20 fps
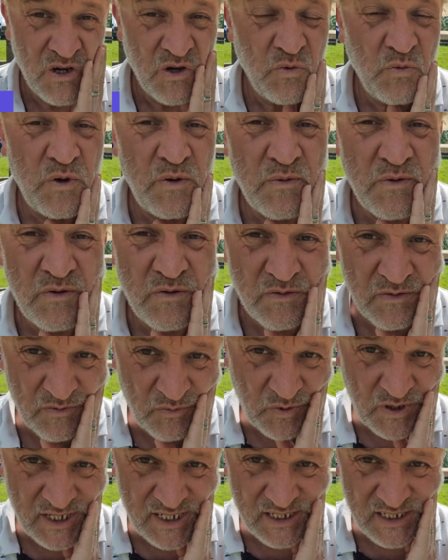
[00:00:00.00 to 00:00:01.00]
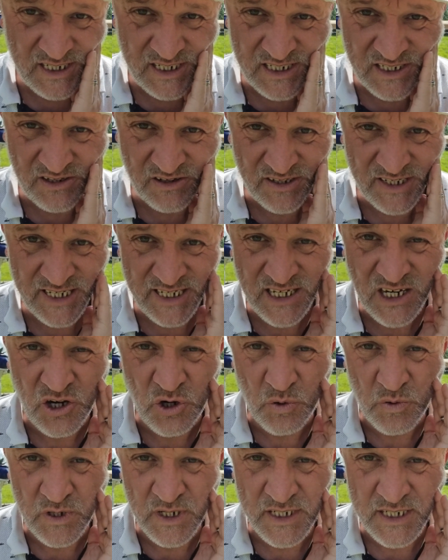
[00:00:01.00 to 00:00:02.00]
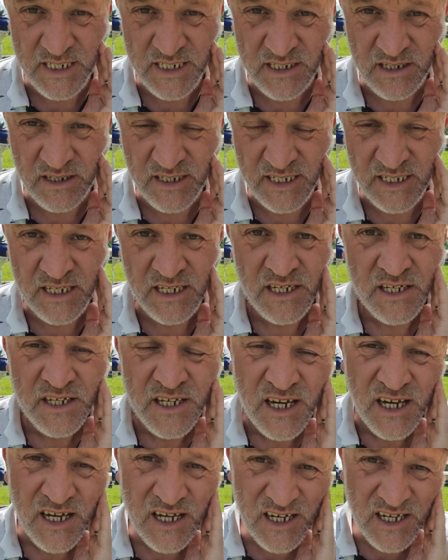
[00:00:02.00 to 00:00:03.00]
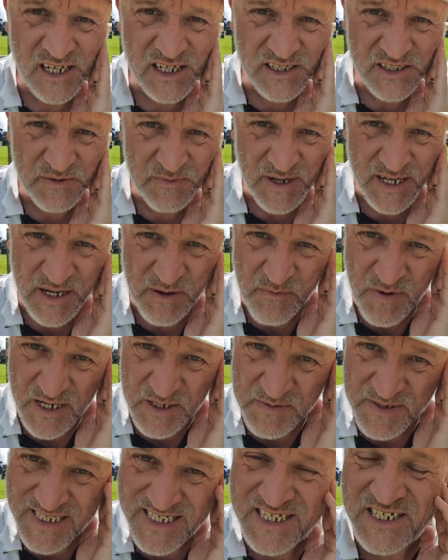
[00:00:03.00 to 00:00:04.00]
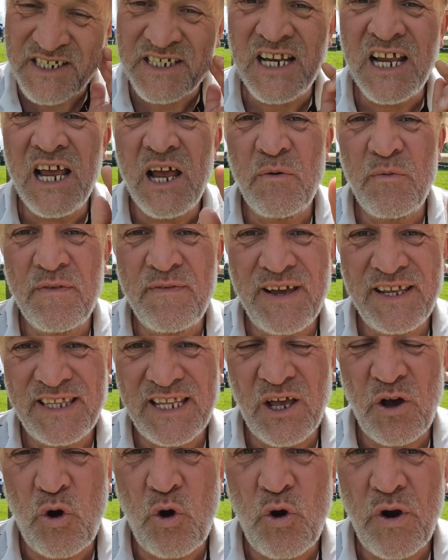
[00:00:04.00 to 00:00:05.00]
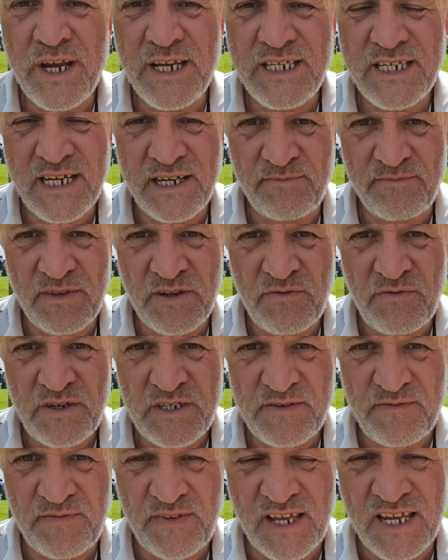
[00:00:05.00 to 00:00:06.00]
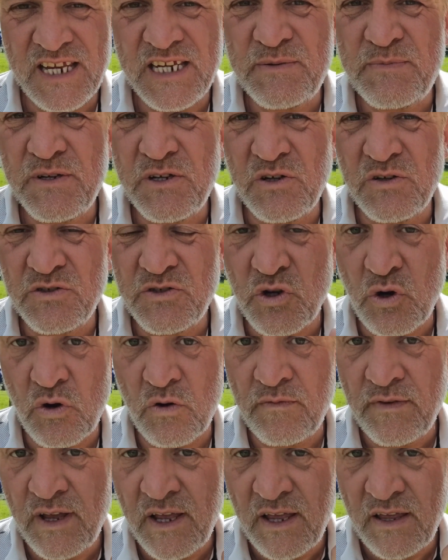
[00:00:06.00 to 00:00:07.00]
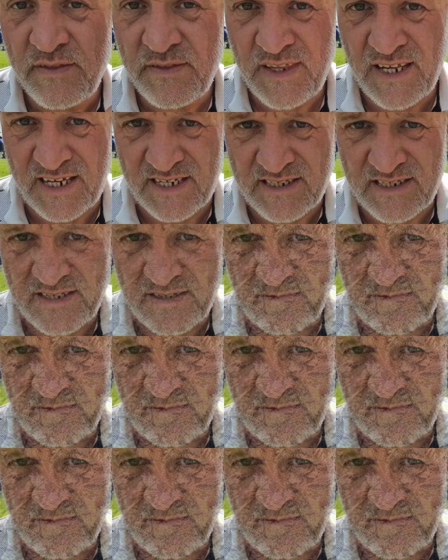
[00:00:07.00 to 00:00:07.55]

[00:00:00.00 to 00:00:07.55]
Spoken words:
we decided to make a management decision, and we've had that hoiked out. The reason for that is because of this.